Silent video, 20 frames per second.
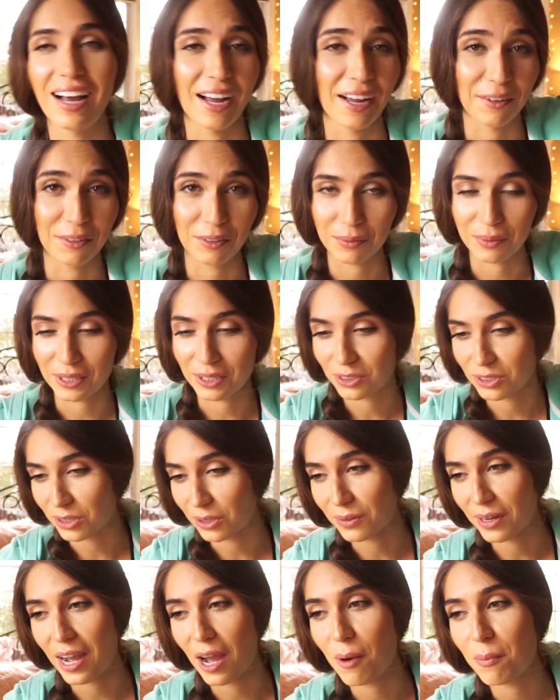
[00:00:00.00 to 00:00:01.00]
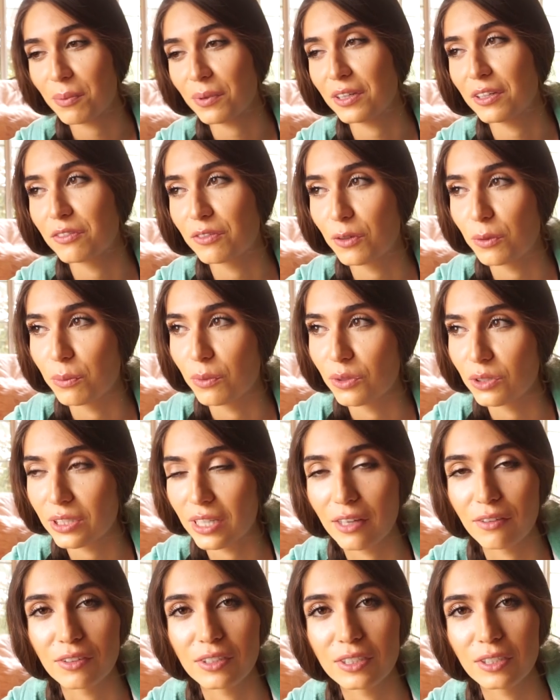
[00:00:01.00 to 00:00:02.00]
I would be so happy if almost
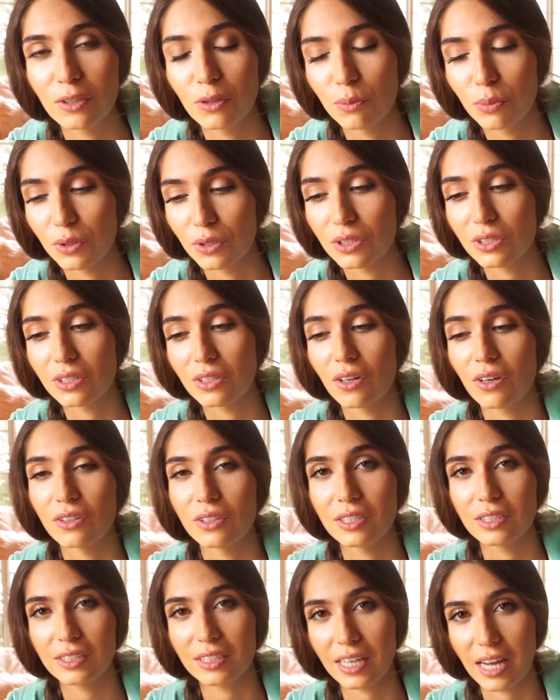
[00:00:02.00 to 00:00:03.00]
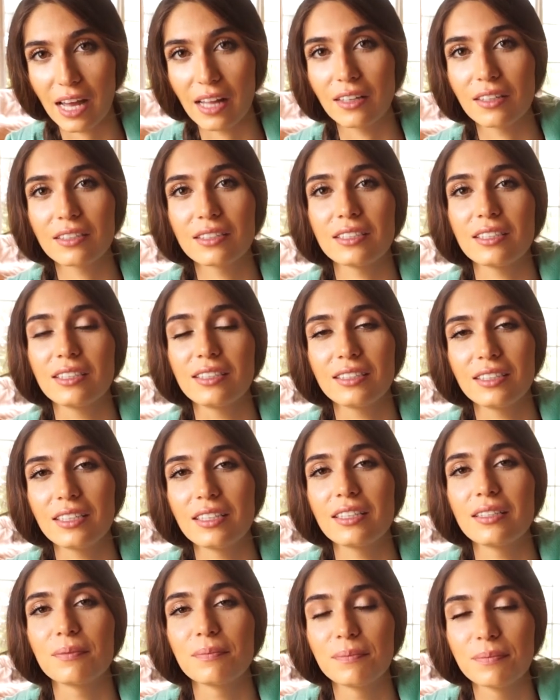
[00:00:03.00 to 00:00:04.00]
every single person on this galaxy
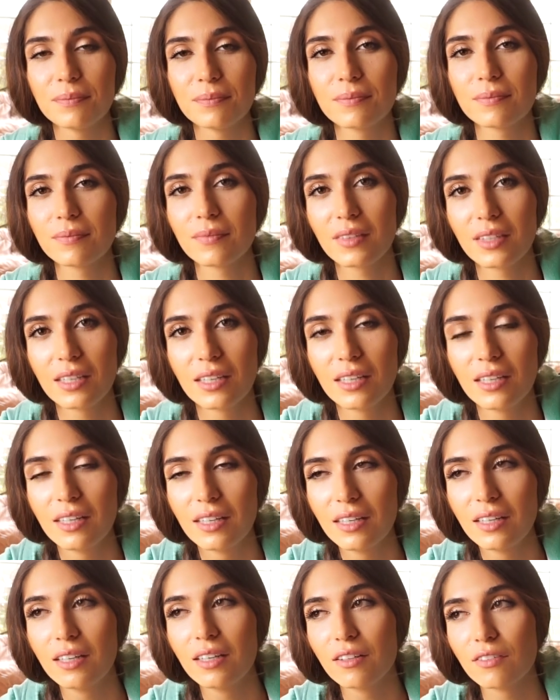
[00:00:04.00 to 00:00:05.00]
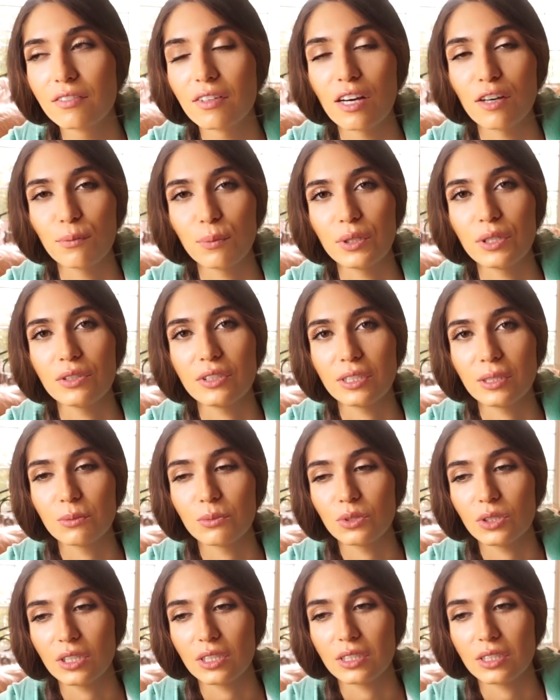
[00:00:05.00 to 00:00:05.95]
did 5-MeO DMT